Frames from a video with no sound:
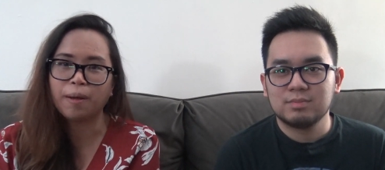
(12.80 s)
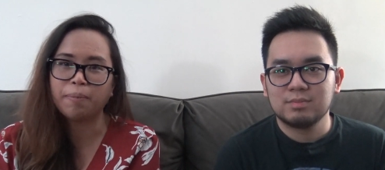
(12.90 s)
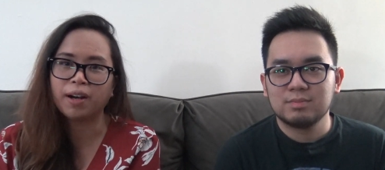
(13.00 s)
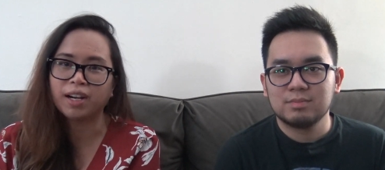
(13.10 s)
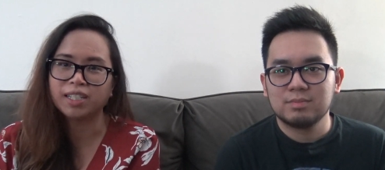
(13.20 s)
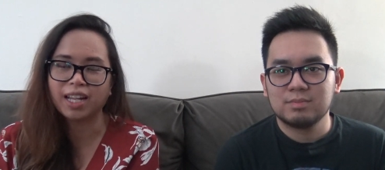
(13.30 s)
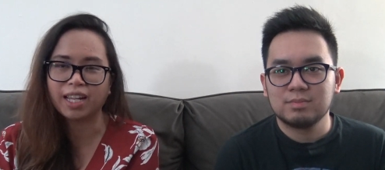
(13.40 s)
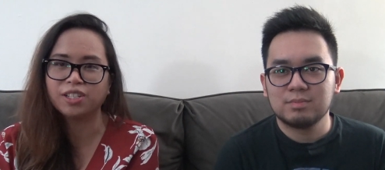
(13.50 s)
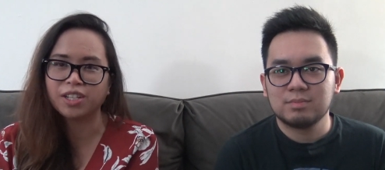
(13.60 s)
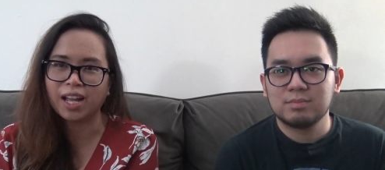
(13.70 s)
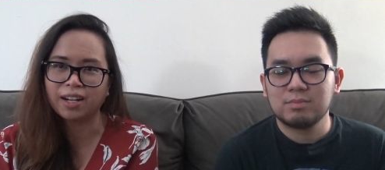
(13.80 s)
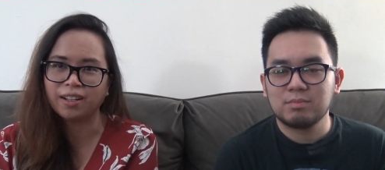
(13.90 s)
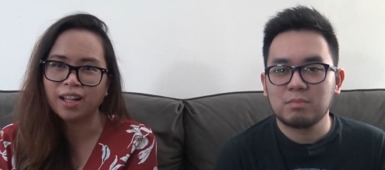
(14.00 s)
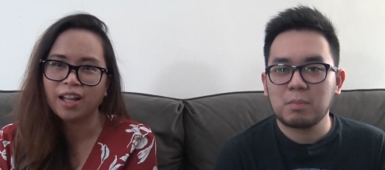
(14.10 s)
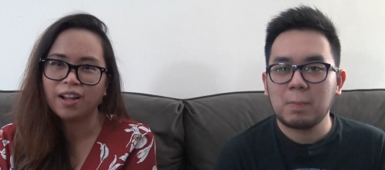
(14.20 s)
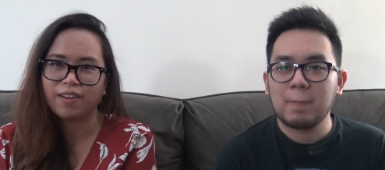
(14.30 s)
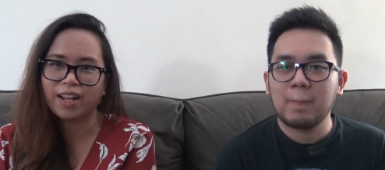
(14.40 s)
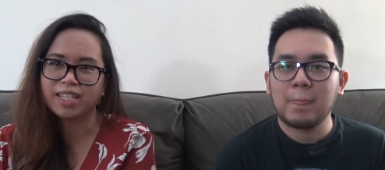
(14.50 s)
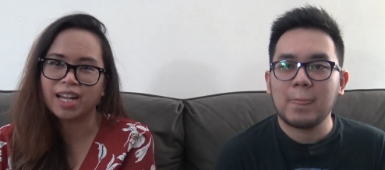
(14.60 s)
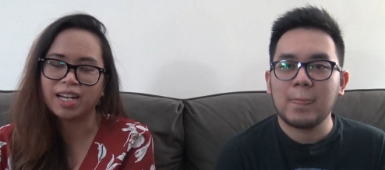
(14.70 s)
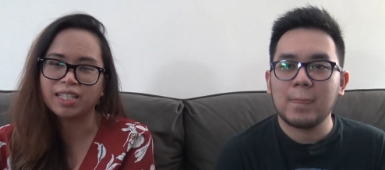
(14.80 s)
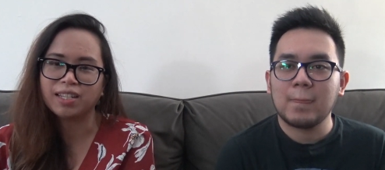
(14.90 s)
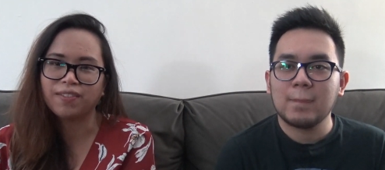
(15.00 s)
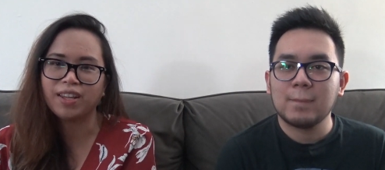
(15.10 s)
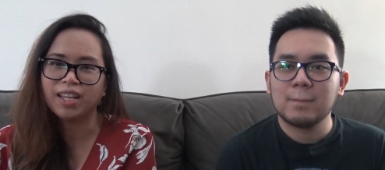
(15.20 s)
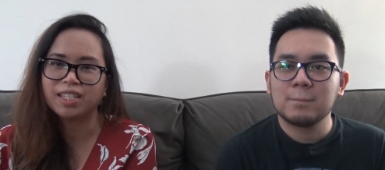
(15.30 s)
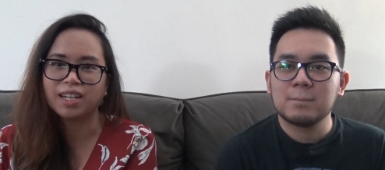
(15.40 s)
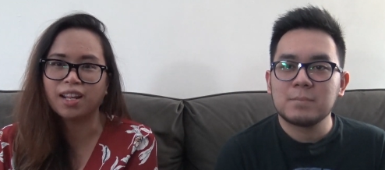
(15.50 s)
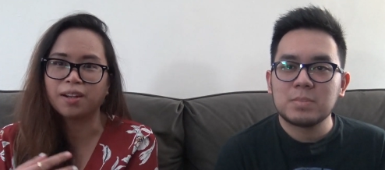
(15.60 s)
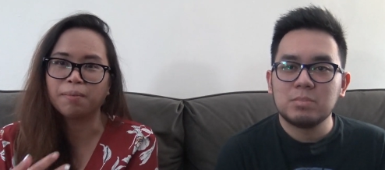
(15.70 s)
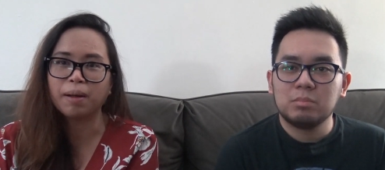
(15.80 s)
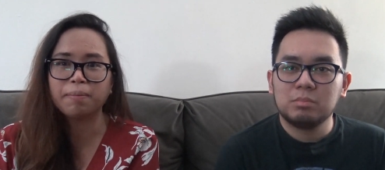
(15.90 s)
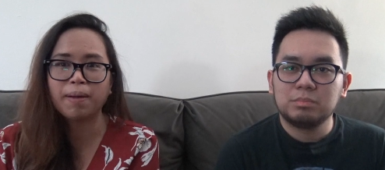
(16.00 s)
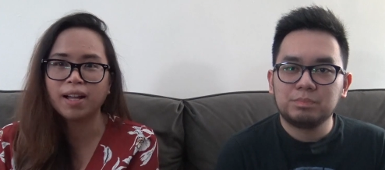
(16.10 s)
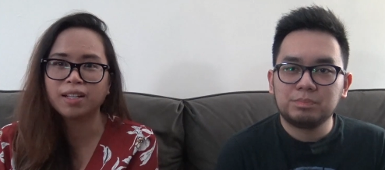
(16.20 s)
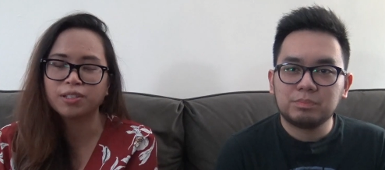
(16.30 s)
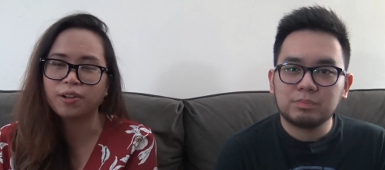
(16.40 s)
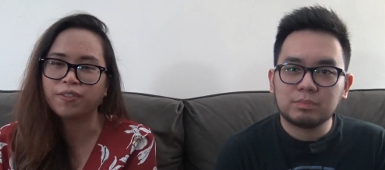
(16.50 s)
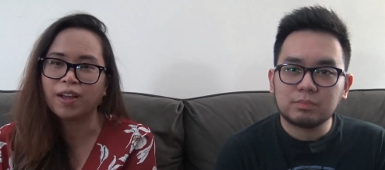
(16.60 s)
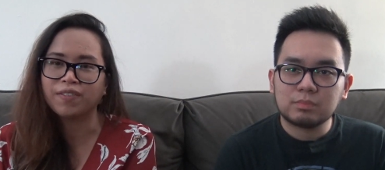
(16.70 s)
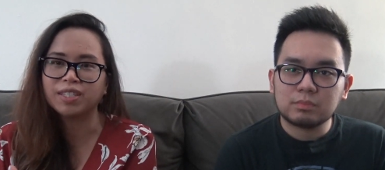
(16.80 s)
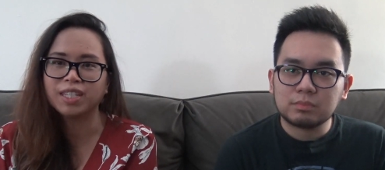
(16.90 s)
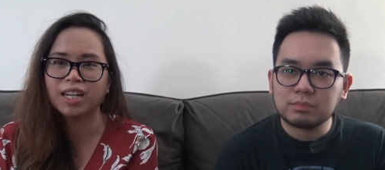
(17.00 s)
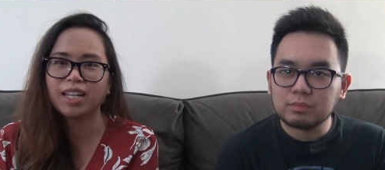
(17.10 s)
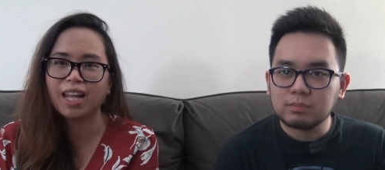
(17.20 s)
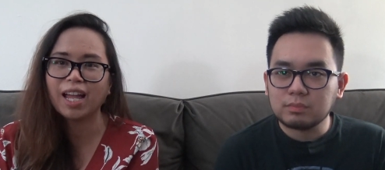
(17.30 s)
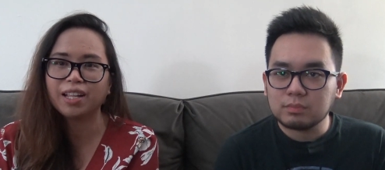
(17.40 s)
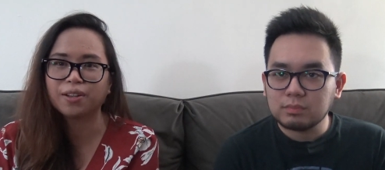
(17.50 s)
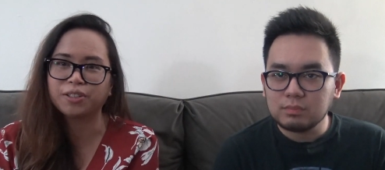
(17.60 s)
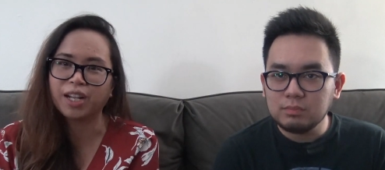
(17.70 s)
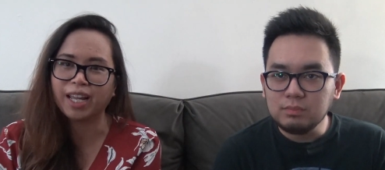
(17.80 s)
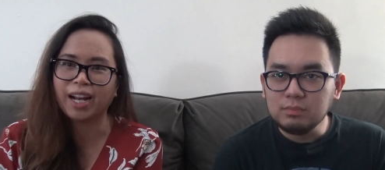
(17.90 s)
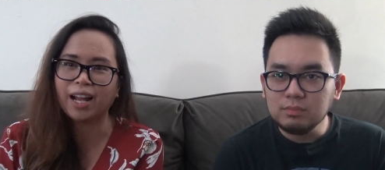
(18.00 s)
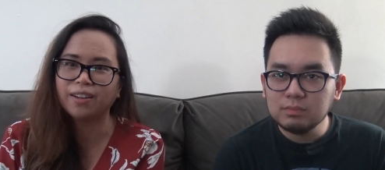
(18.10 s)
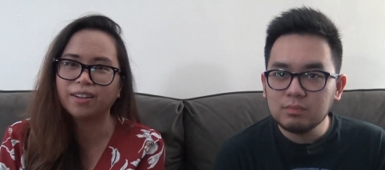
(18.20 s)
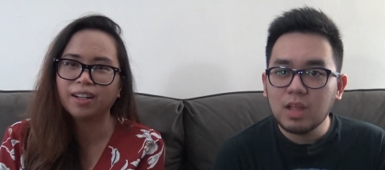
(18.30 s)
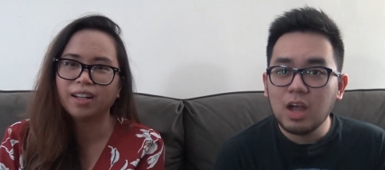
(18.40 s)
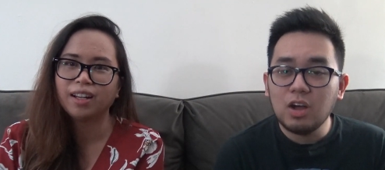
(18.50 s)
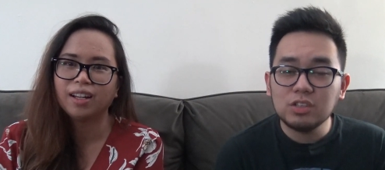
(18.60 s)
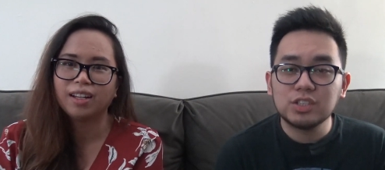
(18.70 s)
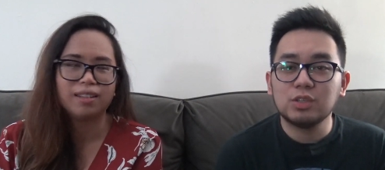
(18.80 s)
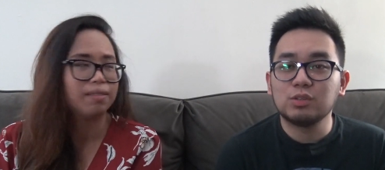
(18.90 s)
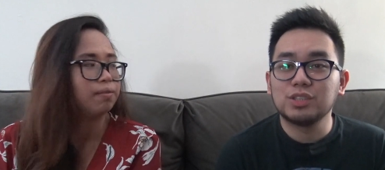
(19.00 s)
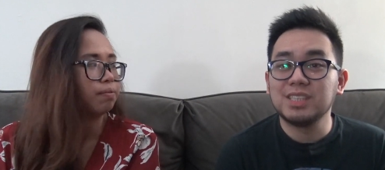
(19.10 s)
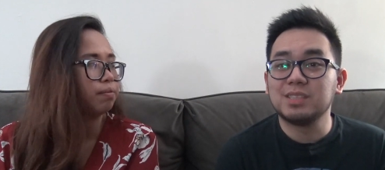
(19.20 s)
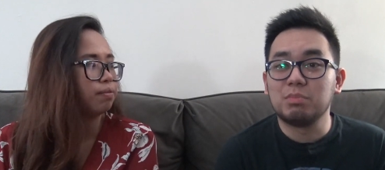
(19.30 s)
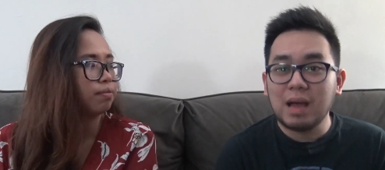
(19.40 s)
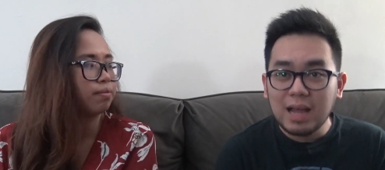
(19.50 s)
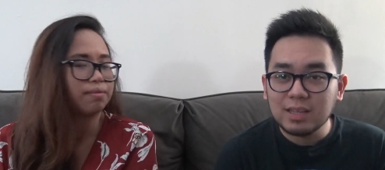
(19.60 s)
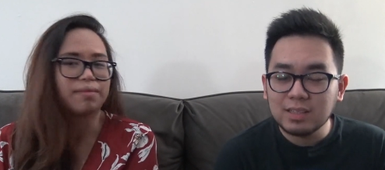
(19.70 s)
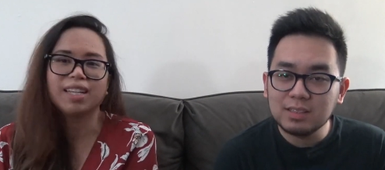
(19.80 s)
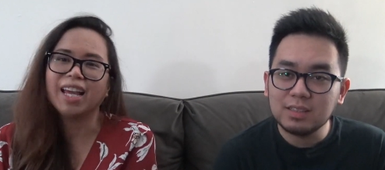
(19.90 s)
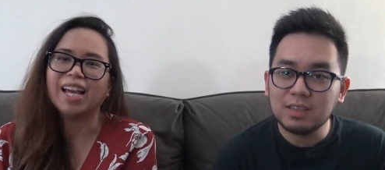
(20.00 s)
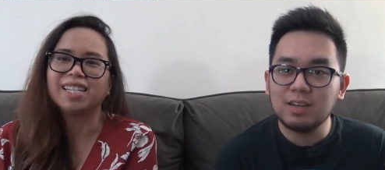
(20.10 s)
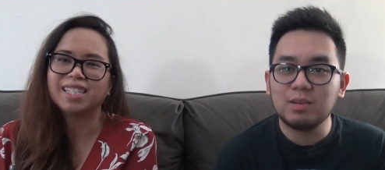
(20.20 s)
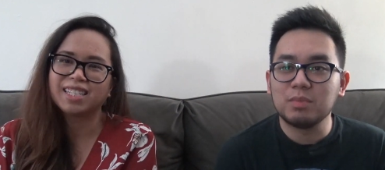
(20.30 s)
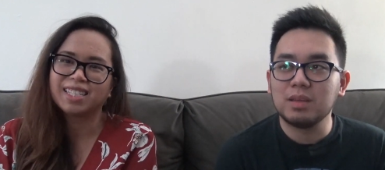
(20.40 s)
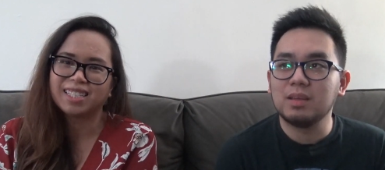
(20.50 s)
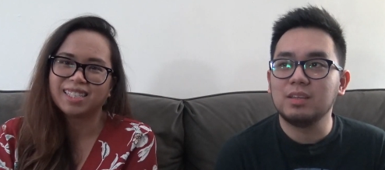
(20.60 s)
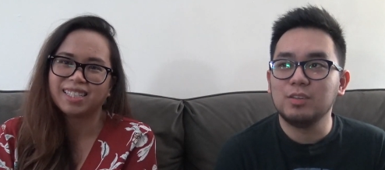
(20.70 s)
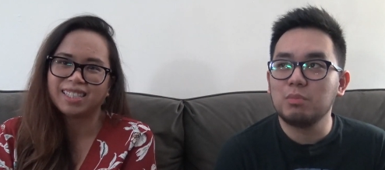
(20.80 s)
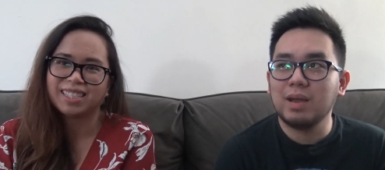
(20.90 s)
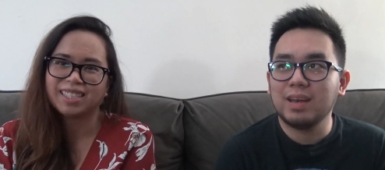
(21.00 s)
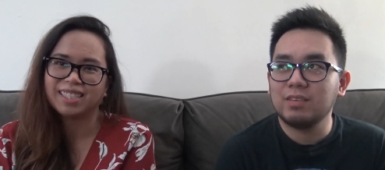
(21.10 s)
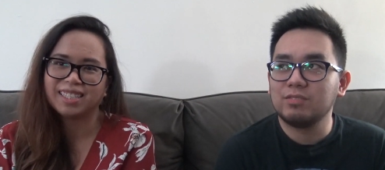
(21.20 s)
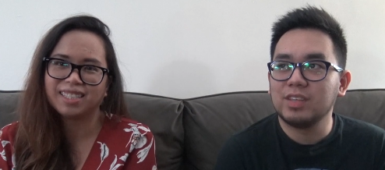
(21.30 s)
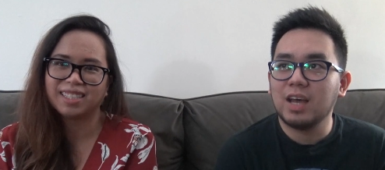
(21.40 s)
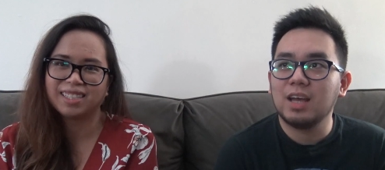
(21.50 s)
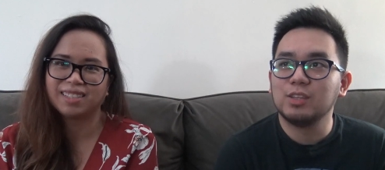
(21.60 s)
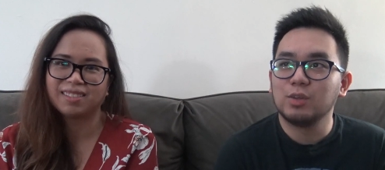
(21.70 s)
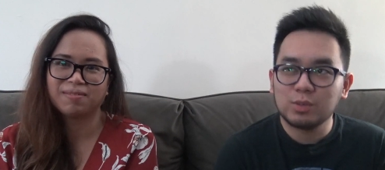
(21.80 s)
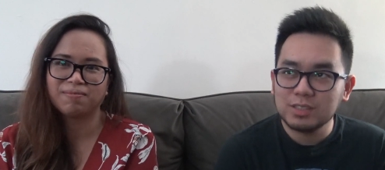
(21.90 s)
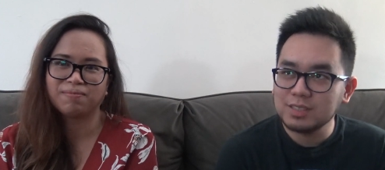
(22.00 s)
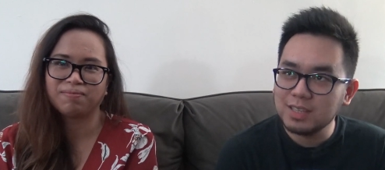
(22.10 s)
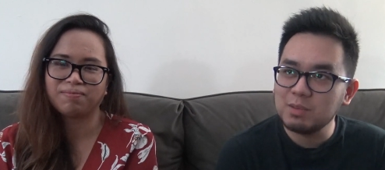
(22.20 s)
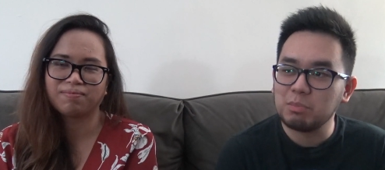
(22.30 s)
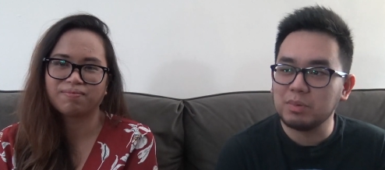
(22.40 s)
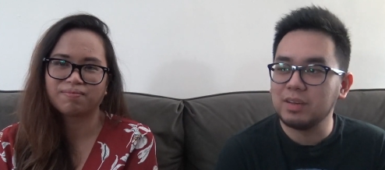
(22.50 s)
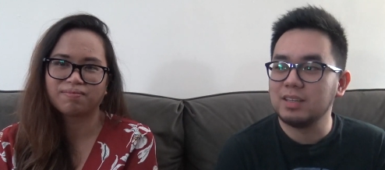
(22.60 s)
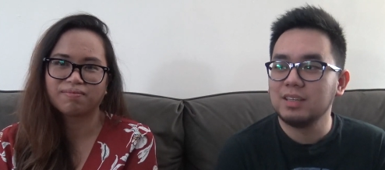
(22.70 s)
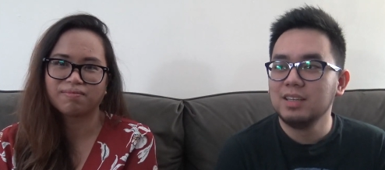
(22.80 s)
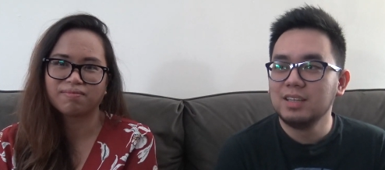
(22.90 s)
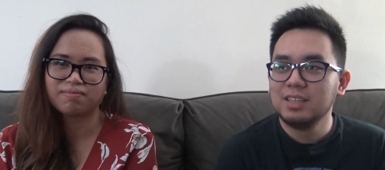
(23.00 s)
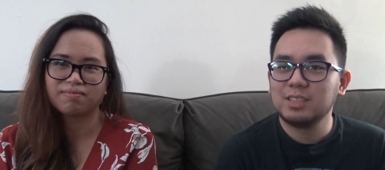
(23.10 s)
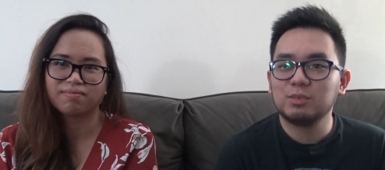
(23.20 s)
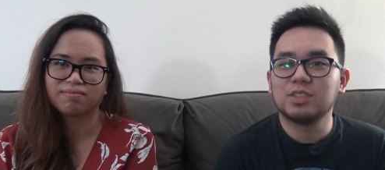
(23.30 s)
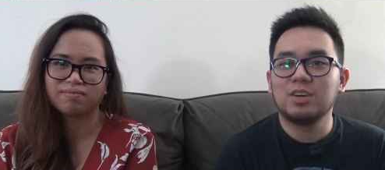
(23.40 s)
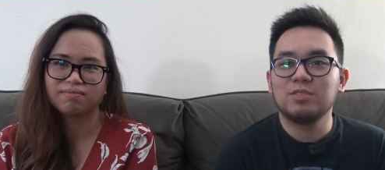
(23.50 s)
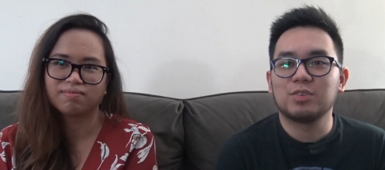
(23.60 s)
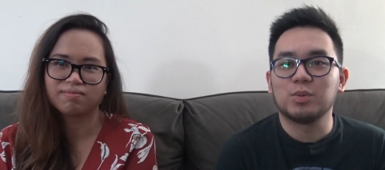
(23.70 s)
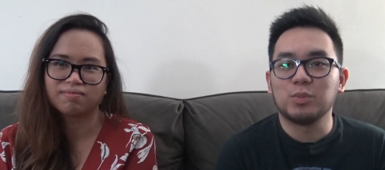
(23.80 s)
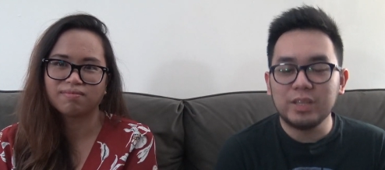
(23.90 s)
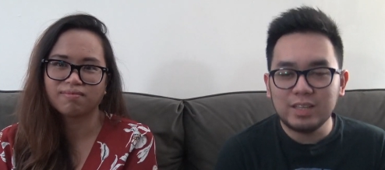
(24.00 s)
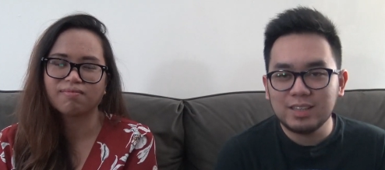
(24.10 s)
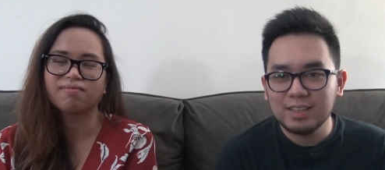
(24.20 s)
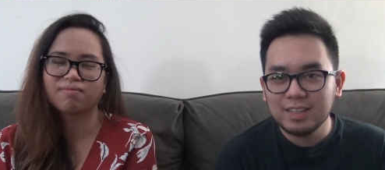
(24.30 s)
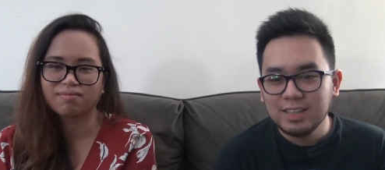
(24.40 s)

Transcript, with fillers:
Speaker 1: up on our second channel, Ray and Danii TV. It's another mukbang, so if you haven't seen it yet, go check it out.
Speaker 2: Also, she's back. Yes. Um, you might have not noticed it, but she was gone for a week.